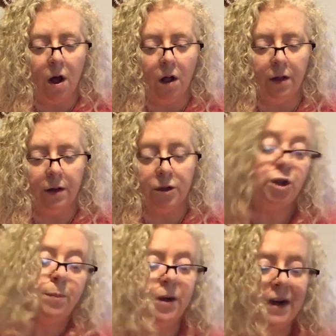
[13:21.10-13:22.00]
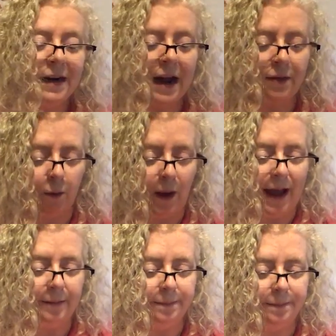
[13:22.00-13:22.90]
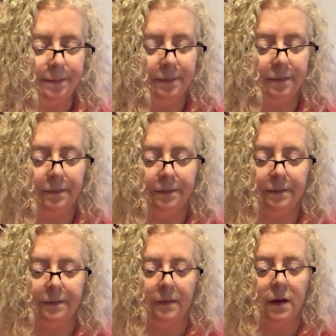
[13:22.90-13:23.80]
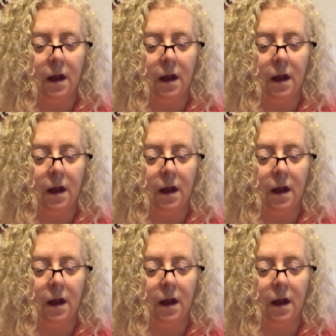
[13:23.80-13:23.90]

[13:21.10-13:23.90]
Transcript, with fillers: To put it another way,